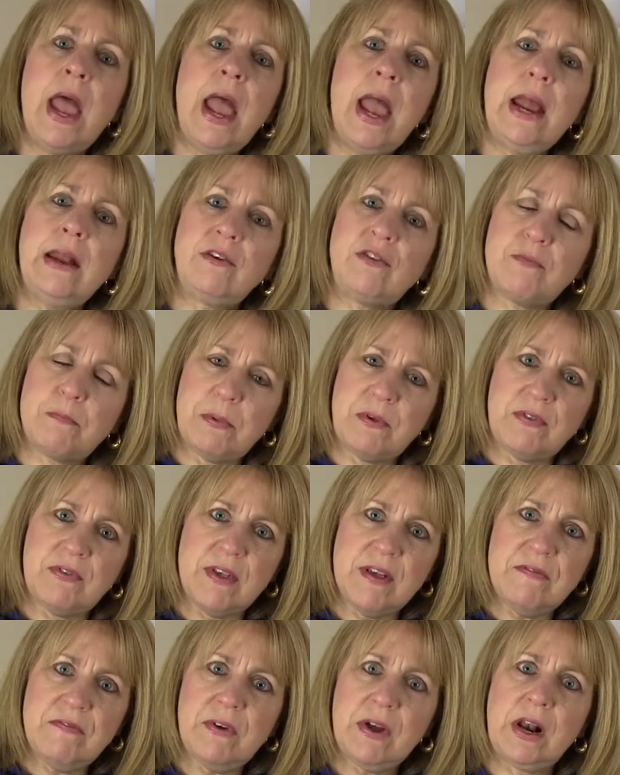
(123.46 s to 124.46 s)
And
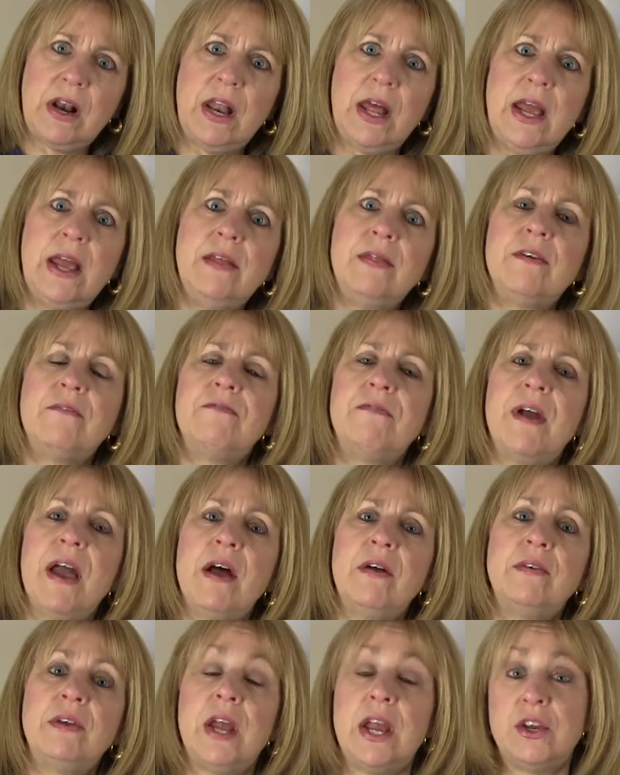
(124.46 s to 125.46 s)
specifically, the
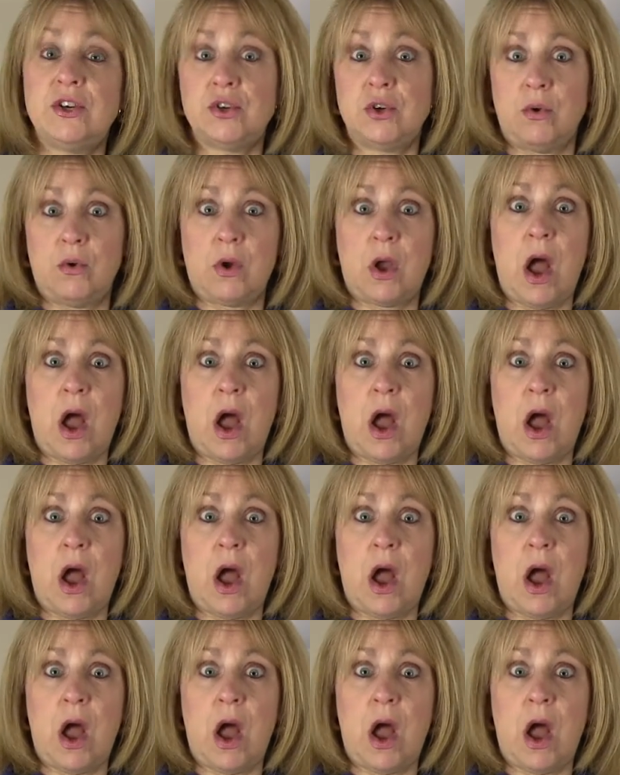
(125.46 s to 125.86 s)
foundational